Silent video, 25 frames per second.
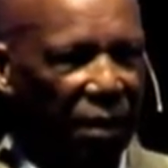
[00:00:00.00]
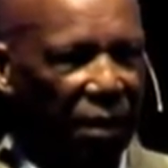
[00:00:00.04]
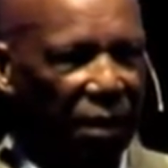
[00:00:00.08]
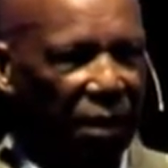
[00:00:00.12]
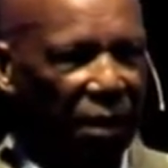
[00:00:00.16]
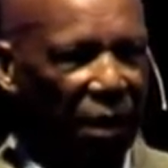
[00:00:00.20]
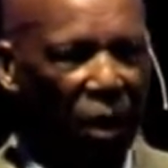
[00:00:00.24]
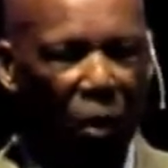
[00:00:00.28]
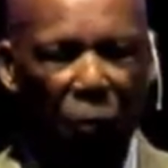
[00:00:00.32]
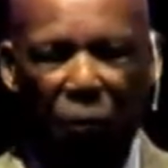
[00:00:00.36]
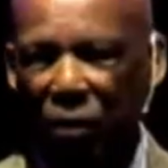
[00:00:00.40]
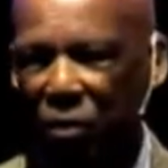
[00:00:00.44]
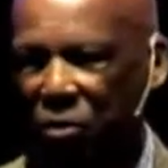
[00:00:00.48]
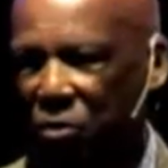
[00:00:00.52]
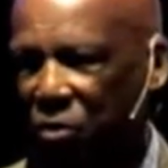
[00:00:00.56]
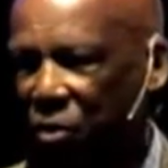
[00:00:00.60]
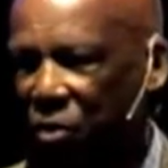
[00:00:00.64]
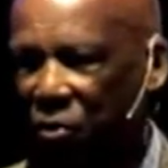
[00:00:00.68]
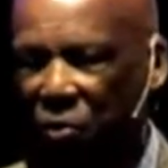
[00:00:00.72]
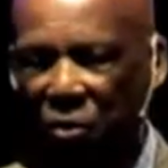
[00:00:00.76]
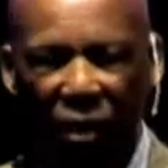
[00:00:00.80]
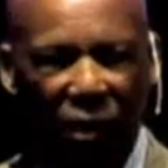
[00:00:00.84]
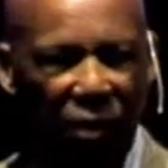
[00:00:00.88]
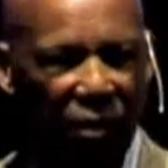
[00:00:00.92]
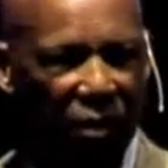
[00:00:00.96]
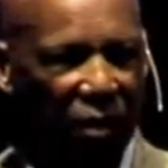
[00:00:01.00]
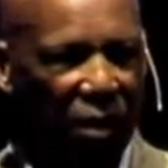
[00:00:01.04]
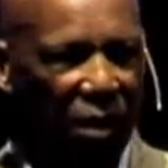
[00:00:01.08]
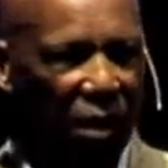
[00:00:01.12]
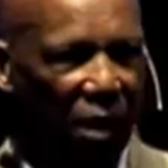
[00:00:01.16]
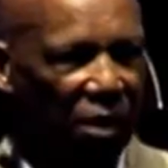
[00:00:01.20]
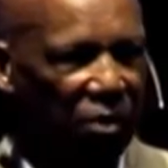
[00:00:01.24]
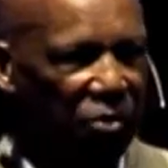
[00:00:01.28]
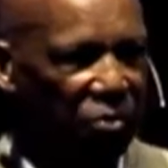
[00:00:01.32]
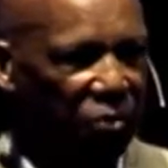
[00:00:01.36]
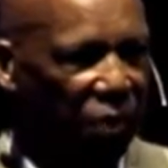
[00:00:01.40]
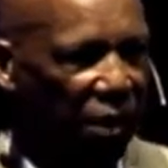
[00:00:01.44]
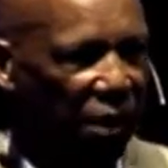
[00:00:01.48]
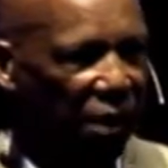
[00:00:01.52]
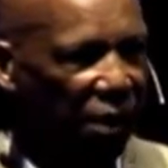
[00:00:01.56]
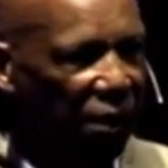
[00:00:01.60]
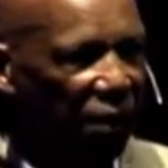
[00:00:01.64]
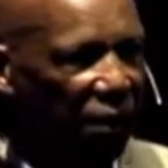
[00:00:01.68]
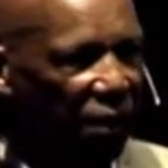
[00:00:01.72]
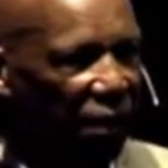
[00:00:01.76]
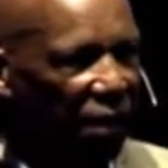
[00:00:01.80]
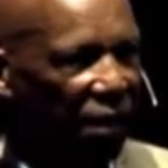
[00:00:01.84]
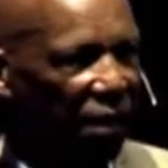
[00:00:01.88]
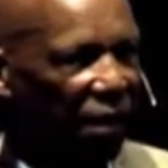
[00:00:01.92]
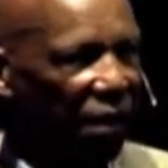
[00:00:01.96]
helping to create the cadre,
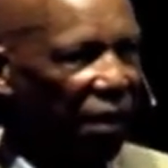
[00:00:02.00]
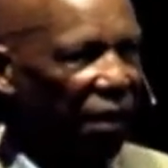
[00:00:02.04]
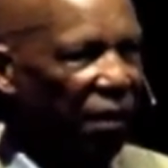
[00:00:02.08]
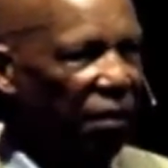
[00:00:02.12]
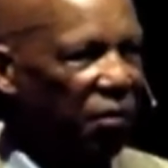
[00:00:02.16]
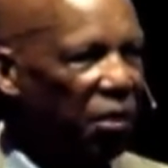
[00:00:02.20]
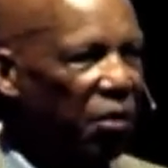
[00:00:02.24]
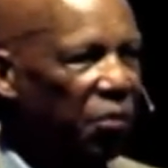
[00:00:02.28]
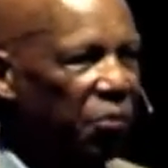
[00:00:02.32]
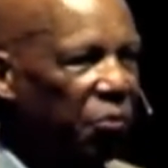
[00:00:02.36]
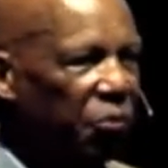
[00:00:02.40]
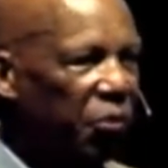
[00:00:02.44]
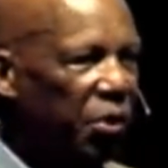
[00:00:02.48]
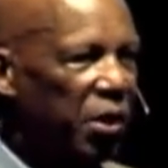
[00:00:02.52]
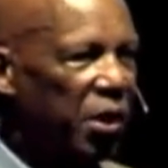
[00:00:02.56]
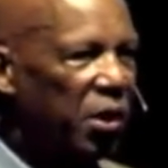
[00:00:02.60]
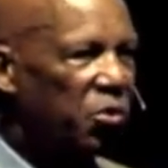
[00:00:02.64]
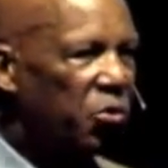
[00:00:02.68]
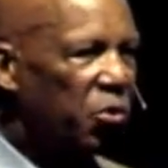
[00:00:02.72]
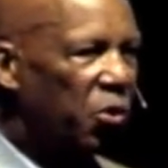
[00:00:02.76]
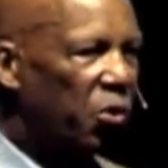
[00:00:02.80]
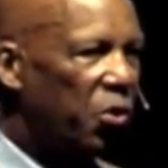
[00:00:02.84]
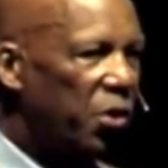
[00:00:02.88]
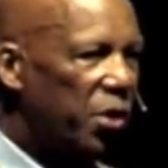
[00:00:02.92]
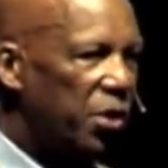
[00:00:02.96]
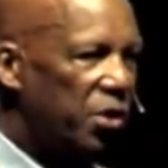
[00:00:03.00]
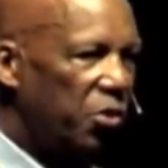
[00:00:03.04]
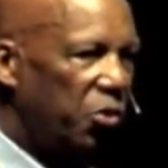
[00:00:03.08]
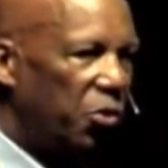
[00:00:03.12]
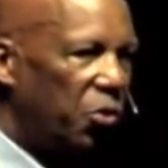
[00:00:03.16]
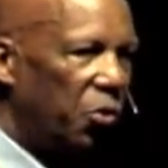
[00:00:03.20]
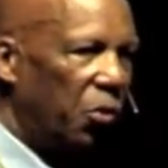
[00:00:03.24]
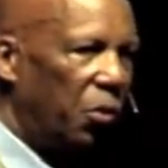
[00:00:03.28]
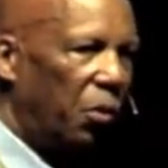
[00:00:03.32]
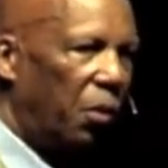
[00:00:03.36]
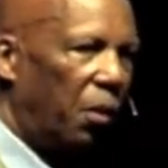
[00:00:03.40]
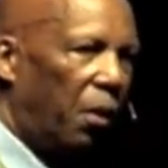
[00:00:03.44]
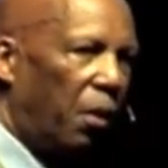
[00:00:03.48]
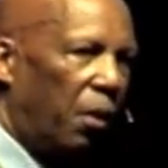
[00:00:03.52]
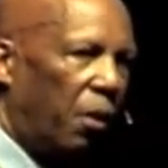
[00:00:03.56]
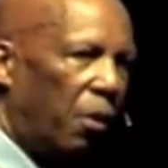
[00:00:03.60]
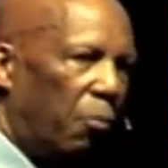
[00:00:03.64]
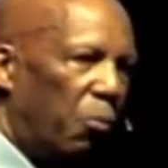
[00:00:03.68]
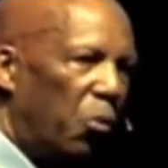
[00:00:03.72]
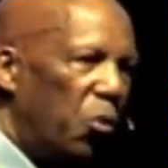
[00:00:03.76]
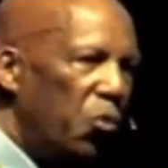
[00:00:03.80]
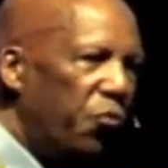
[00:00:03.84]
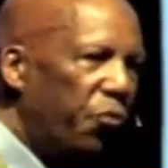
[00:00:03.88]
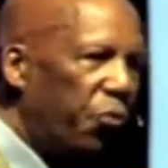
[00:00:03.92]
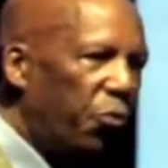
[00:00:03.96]
then things are going to
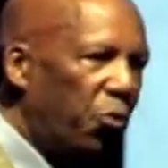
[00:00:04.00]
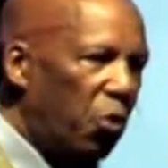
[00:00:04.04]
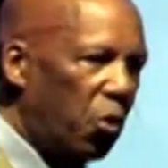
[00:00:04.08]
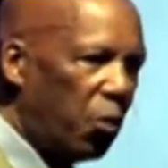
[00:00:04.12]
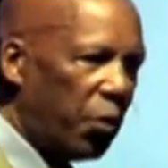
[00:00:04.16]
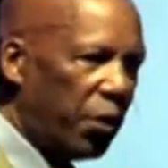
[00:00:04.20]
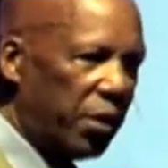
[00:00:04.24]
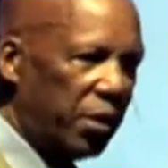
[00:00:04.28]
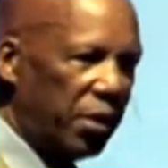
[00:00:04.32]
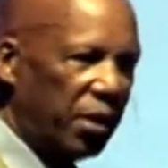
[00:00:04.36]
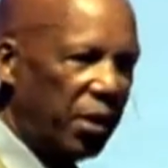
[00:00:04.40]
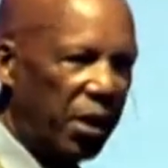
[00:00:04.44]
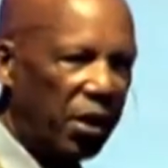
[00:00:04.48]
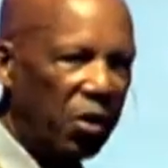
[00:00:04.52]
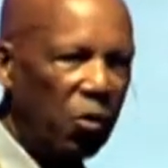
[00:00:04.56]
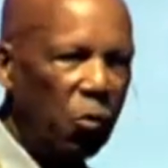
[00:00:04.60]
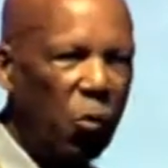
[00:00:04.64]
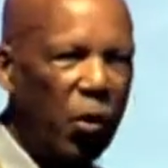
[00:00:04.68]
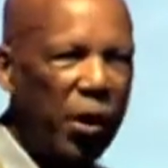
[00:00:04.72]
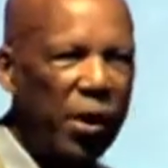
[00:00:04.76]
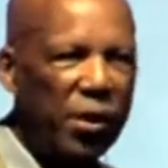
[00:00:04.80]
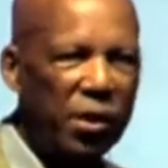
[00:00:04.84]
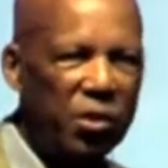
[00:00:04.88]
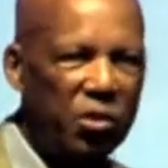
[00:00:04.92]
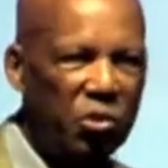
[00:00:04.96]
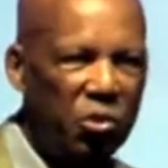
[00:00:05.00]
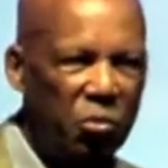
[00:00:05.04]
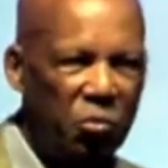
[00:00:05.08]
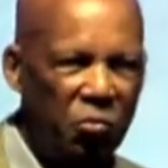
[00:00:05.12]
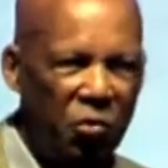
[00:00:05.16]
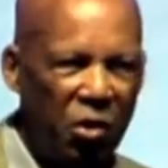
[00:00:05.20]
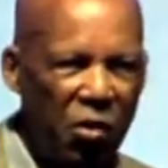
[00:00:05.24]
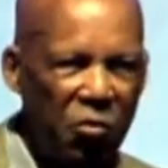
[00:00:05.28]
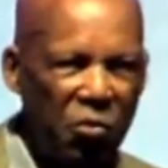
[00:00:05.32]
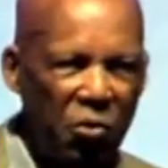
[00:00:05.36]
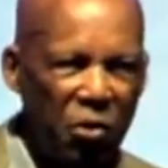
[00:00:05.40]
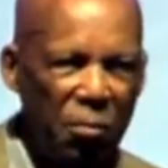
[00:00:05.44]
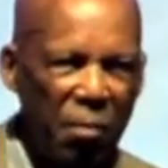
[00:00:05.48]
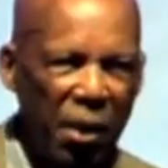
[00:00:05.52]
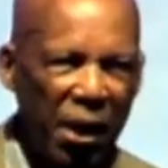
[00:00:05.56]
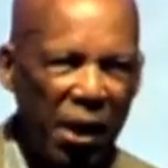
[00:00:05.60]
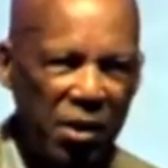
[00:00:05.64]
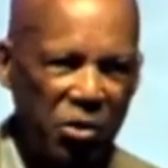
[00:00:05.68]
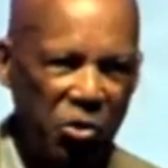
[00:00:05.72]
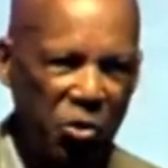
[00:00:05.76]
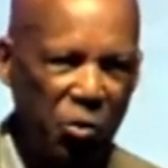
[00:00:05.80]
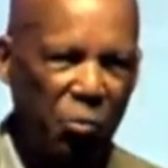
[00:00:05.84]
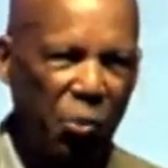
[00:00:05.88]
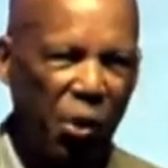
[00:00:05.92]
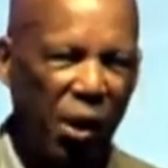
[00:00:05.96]
move forward in a way that you've never
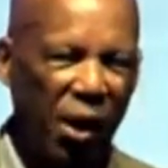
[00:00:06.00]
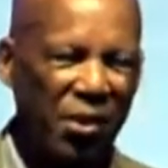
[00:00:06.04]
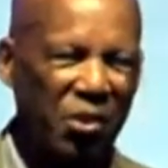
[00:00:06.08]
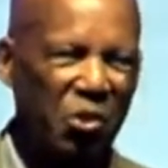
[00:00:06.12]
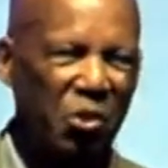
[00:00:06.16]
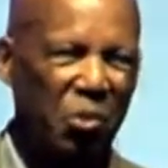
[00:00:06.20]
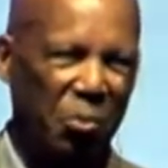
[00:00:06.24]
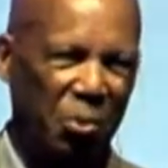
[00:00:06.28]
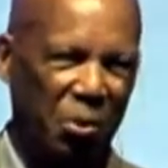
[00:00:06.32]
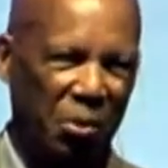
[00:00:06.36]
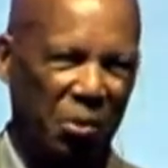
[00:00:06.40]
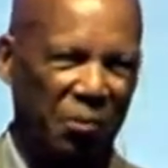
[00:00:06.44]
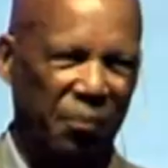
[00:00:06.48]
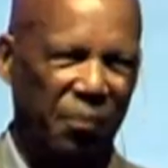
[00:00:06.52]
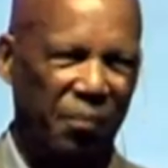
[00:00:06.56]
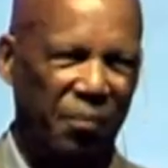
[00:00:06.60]
imagined possible.